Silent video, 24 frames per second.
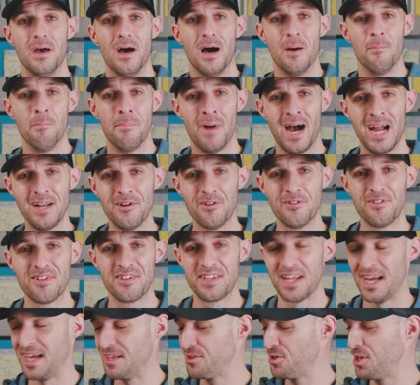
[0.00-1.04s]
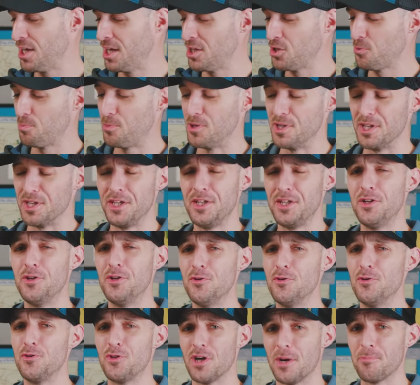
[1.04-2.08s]
A minor design change, but a
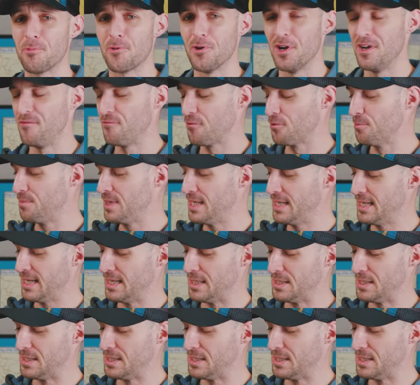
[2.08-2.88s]
huge upgrade for me,